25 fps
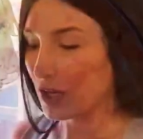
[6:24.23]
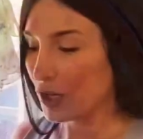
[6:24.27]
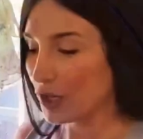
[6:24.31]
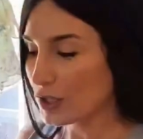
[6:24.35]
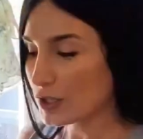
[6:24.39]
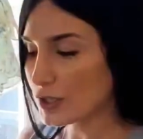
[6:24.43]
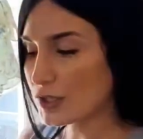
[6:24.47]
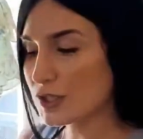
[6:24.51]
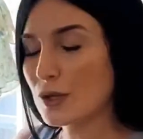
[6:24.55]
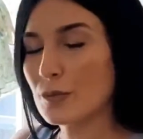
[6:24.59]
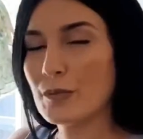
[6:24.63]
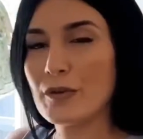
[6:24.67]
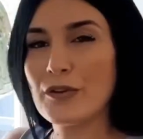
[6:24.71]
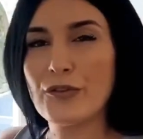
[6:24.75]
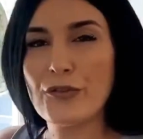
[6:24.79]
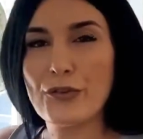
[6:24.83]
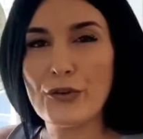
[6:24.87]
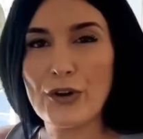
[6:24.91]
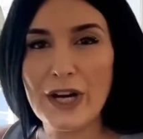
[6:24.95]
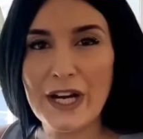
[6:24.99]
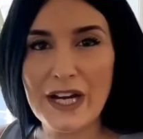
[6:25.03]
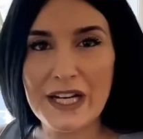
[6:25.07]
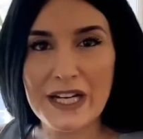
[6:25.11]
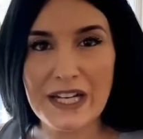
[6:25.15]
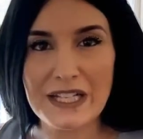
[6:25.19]
So before
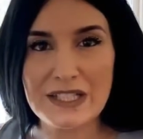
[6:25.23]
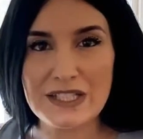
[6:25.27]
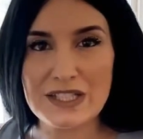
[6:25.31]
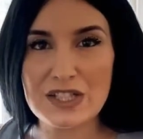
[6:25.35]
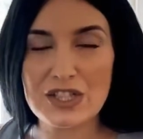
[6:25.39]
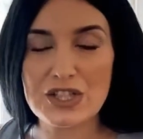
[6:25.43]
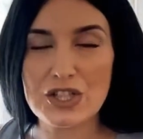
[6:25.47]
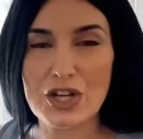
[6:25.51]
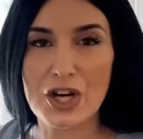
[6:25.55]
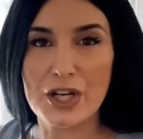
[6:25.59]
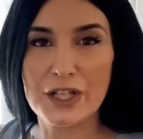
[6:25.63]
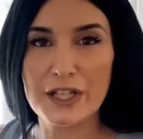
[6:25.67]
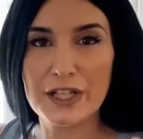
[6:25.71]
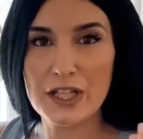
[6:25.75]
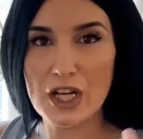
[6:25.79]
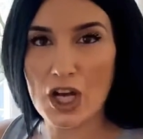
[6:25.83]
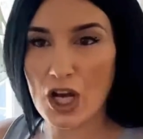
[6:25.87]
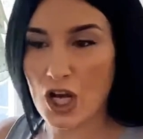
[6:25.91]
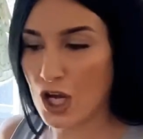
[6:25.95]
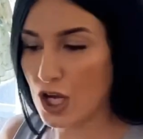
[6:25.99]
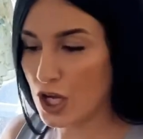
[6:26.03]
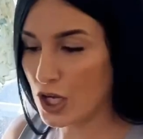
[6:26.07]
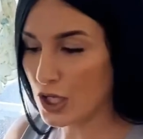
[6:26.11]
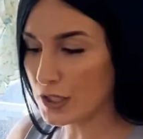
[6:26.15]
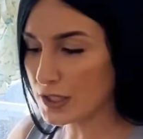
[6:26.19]
I get started
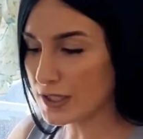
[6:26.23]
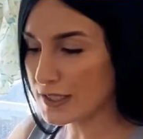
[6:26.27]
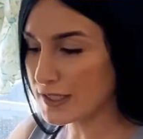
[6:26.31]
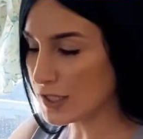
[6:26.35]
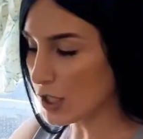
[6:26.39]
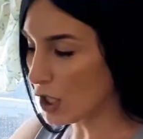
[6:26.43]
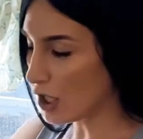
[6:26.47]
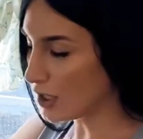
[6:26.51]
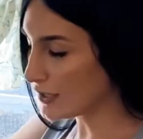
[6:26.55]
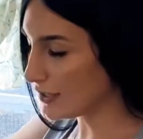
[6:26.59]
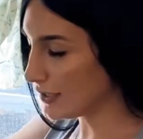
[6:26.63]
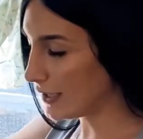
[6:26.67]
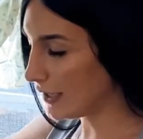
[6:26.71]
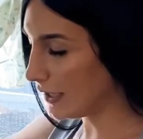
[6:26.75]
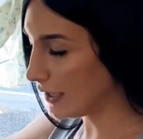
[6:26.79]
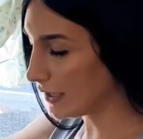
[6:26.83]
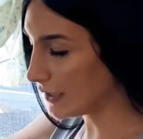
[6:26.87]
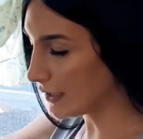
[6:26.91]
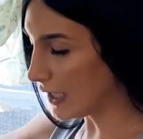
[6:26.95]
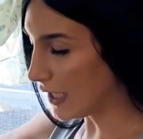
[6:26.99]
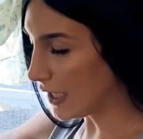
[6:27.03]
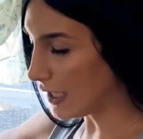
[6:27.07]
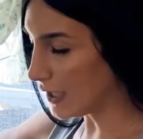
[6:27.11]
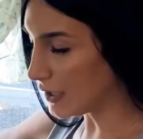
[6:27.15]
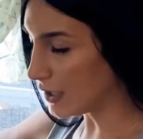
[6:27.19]
on sauteing
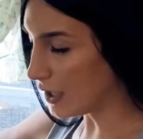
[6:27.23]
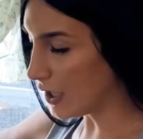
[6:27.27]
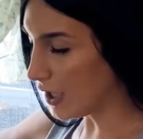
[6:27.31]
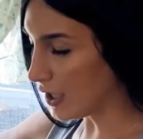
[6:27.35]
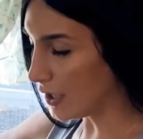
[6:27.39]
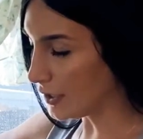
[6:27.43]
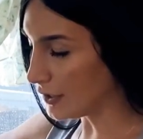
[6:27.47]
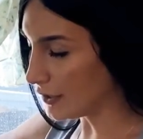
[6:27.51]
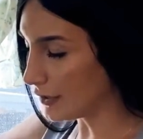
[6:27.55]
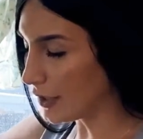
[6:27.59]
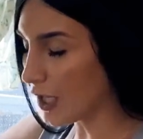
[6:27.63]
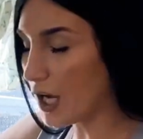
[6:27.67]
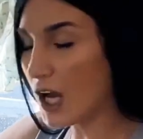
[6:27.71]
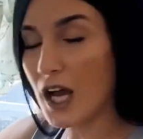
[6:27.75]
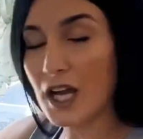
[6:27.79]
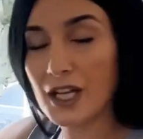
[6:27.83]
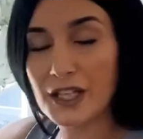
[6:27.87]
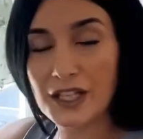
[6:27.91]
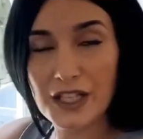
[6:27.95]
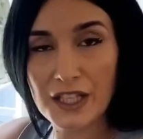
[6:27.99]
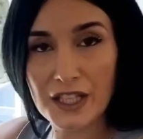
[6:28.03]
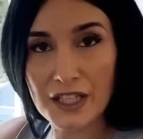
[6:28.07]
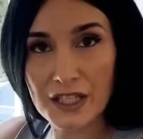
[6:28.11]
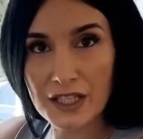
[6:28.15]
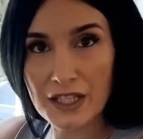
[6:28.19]
that
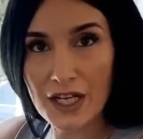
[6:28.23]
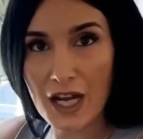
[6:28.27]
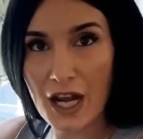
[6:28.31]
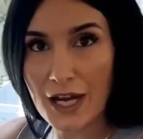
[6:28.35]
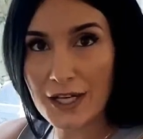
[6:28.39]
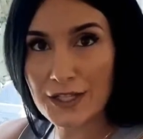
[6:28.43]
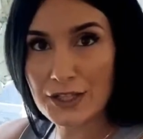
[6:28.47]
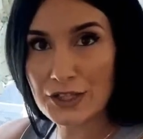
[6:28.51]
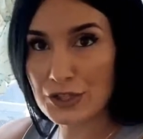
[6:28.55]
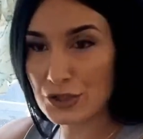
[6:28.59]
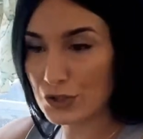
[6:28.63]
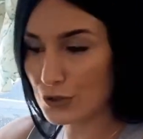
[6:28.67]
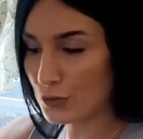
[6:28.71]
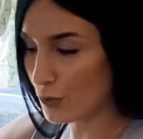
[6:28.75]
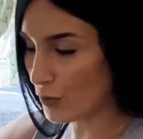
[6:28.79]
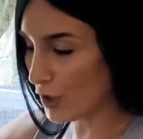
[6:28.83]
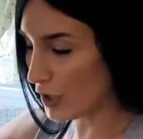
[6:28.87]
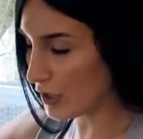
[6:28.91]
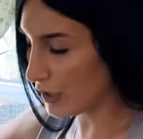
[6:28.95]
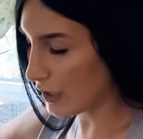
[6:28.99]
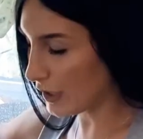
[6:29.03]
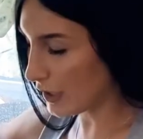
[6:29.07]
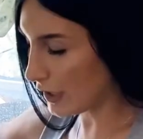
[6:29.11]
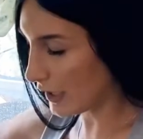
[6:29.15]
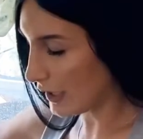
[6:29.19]
onion, I do want
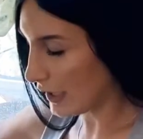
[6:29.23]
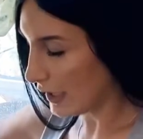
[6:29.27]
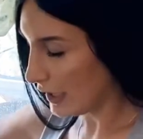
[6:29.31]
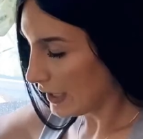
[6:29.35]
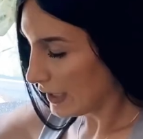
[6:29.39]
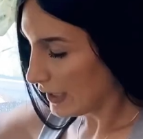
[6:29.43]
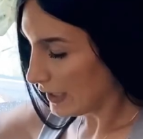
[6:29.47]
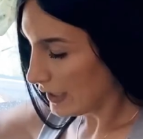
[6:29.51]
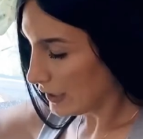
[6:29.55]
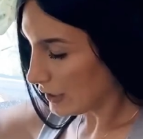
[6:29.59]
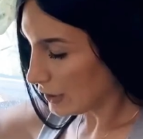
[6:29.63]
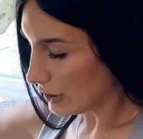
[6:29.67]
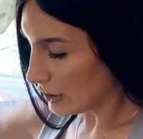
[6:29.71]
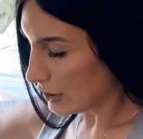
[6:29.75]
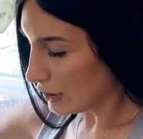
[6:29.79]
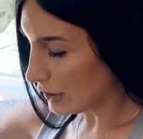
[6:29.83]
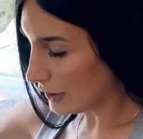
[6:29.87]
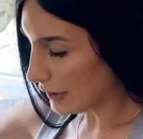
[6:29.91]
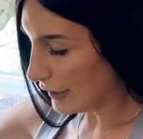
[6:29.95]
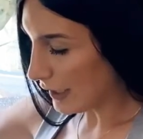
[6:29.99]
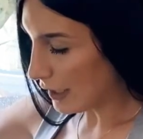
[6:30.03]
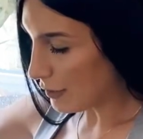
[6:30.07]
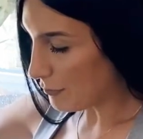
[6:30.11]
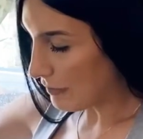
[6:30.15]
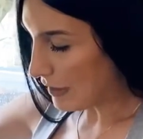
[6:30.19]
to look
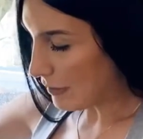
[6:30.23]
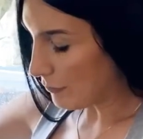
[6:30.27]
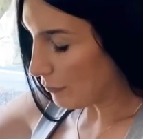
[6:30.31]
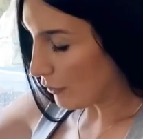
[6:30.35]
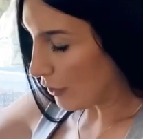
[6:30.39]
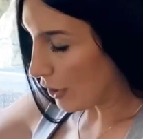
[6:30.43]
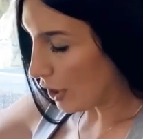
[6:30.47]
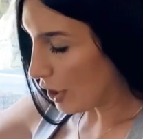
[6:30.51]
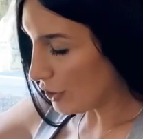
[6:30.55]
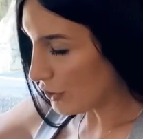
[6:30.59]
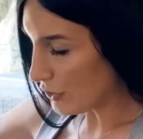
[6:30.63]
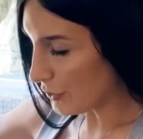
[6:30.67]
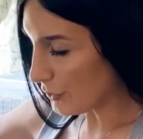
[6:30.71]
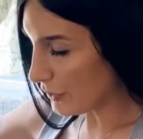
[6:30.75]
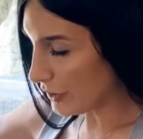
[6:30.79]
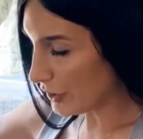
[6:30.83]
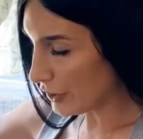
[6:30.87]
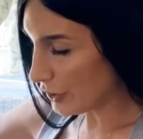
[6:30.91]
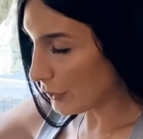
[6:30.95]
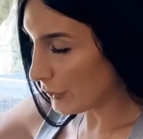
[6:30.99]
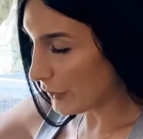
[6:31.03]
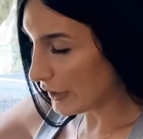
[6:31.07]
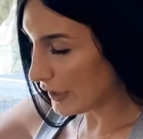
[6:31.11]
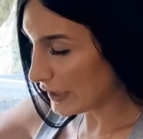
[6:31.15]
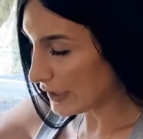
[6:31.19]
at my broth real
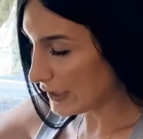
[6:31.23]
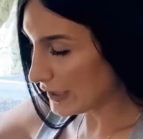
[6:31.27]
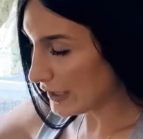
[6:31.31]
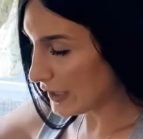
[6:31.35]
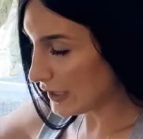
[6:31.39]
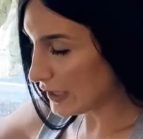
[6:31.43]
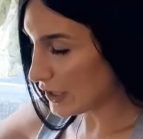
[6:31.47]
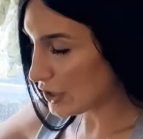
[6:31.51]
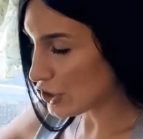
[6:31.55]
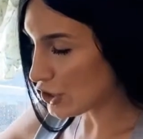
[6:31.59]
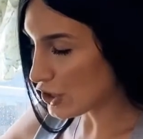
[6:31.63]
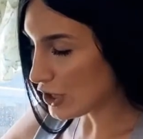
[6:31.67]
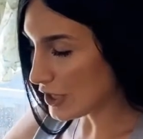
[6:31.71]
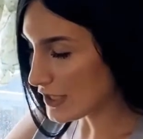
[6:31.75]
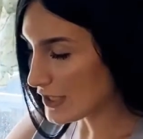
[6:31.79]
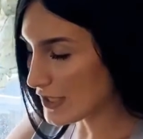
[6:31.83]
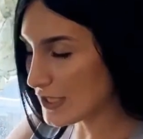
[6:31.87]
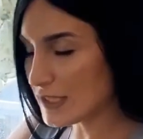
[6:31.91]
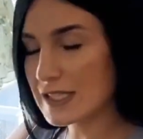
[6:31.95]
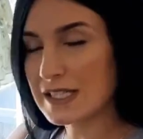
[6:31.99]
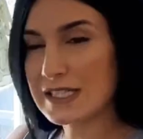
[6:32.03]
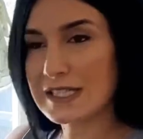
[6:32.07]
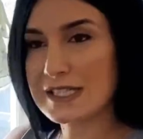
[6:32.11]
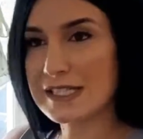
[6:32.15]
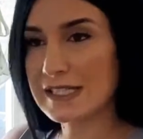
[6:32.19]
quickly just
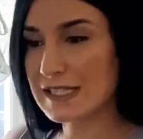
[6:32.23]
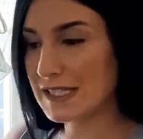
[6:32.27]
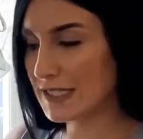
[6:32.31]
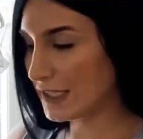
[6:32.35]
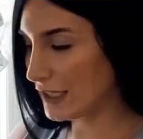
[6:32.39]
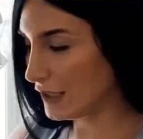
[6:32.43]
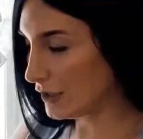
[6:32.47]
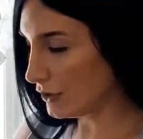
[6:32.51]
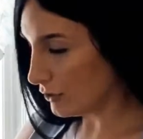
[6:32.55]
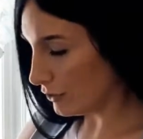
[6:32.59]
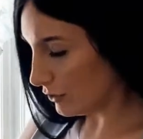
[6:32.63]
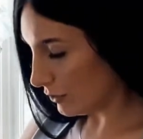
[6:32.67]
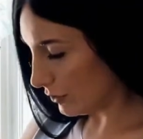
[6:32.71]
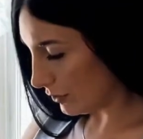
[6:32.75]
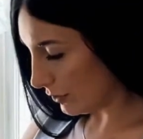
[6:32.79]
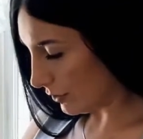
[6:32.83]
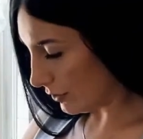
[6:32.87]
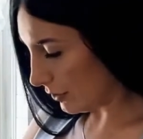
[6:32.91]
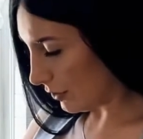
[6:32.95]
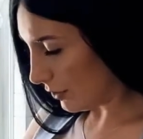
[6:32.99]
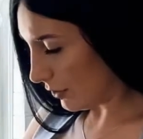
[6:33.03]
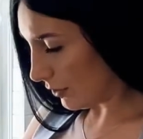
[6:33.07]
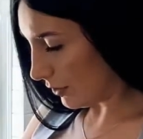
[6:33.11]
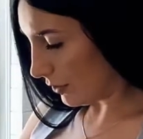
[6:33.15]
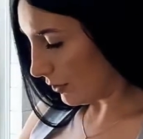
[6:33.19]
to see,
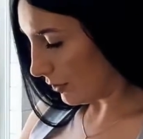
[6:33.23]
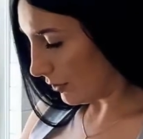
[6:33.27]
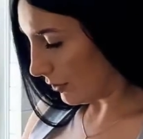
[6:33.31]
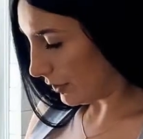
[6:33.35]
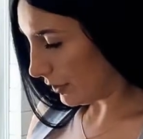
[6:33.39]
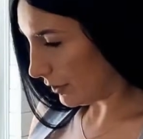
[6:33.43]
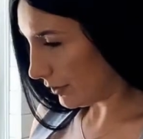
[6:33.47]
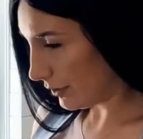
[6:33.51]
oh,